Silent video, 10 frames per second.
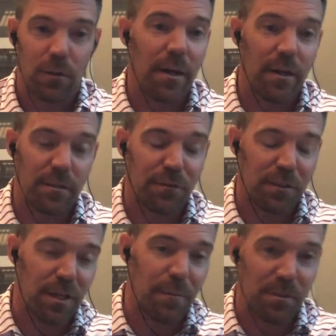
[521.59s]
Granted, it's the
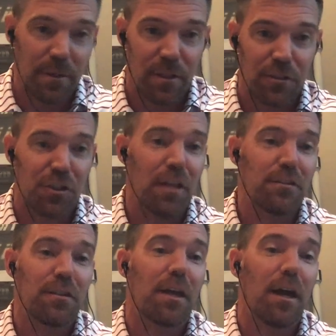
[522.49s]
first time he's been there.
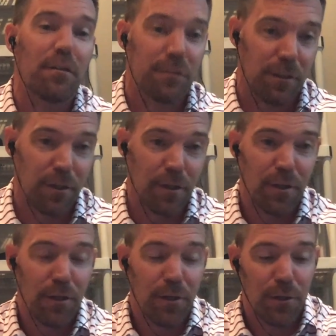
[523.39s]
Jason Kelsey,
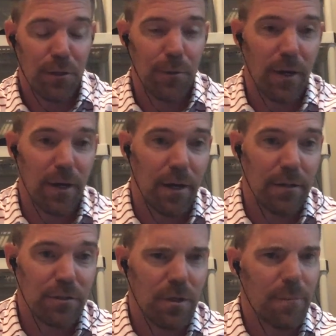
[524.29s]
who
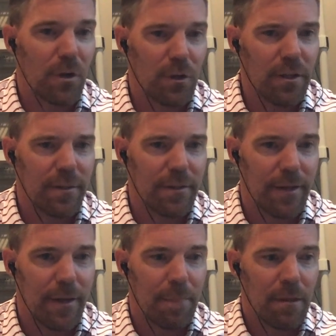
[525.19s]
showed up early in the
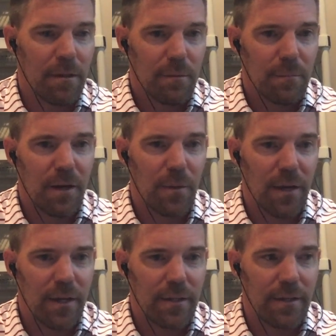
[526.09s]
day, by the
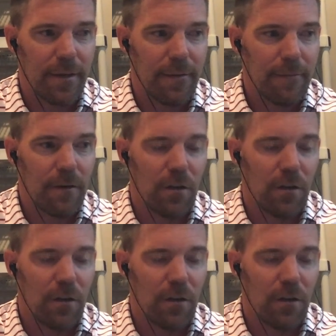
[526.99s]
way, and did it.